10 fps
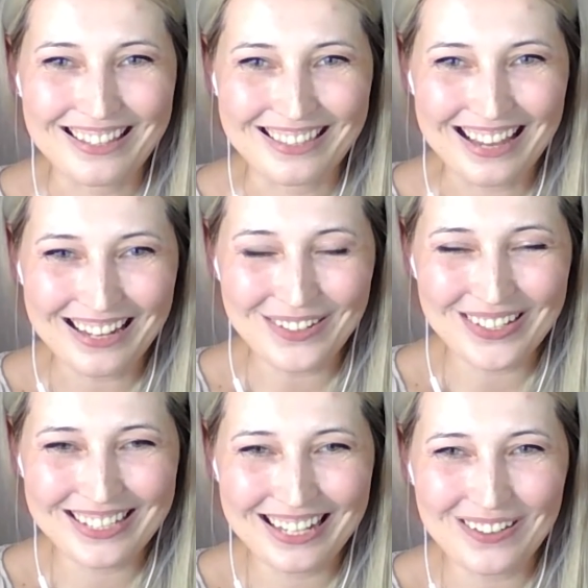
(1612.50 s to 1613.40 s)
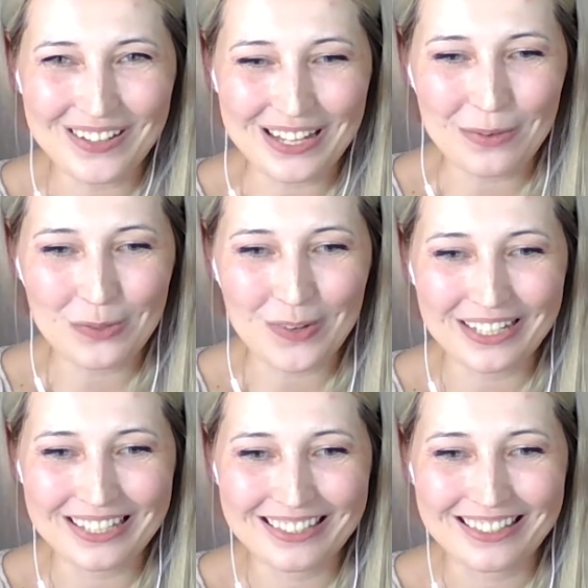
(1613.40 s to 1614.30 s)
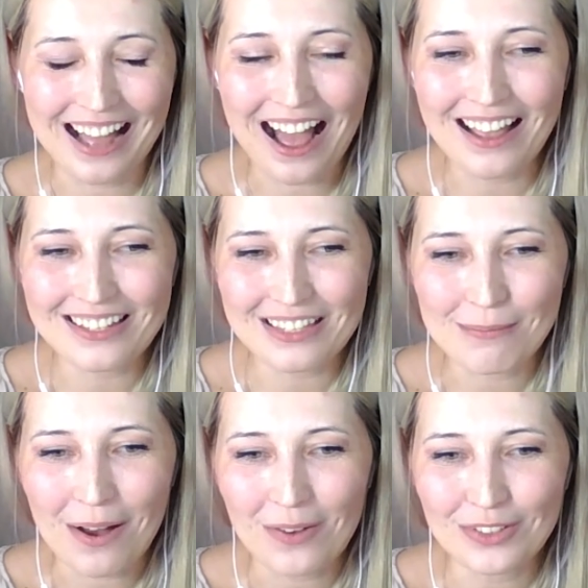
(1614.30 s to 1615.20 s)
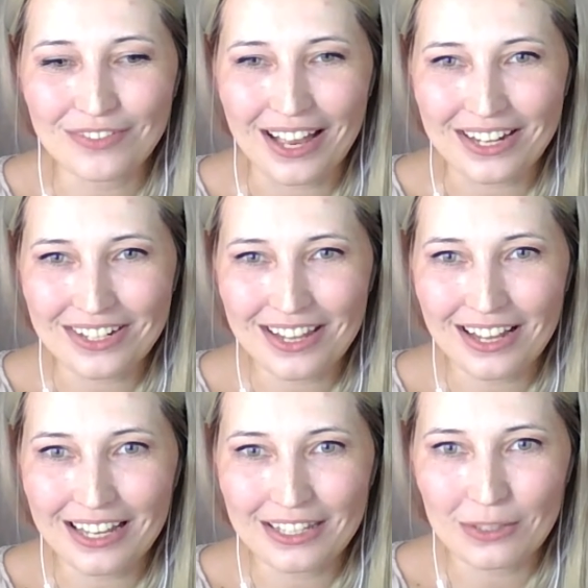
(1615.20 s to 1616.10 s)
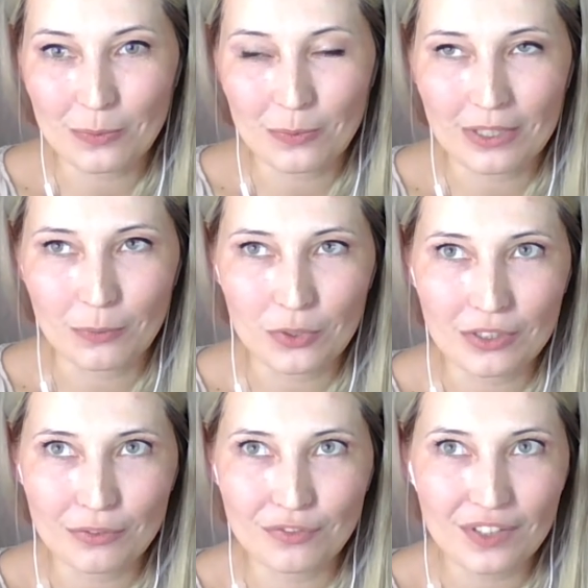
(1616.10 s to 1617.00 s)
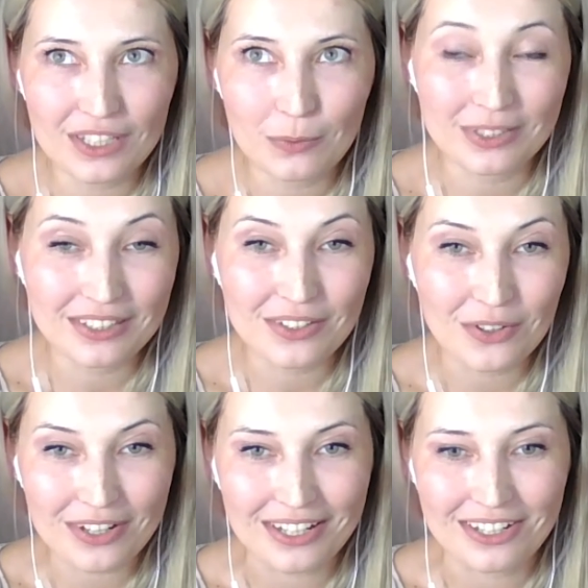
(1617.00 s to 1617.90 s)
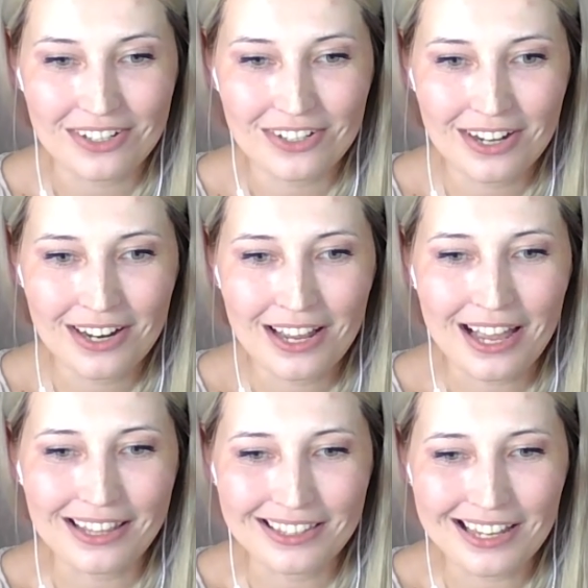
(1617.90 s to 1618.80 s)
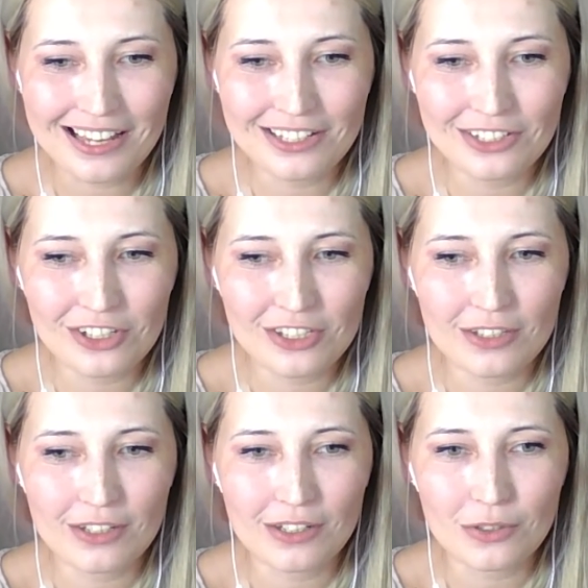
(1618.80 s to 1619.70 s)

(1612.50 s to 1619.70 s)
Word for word: and then you're seeing okay which one is the highest amount of hashtag and would fit within your niche and then just